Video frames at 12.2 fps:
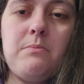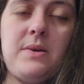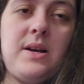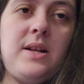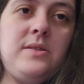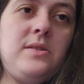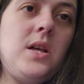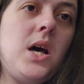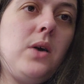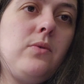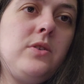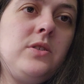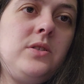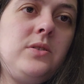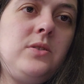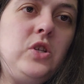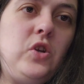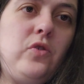my dog was
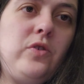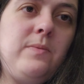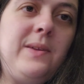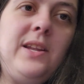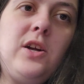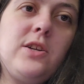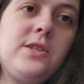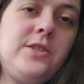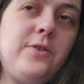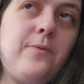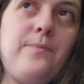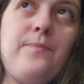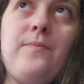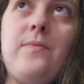chewing my daughter's shoe.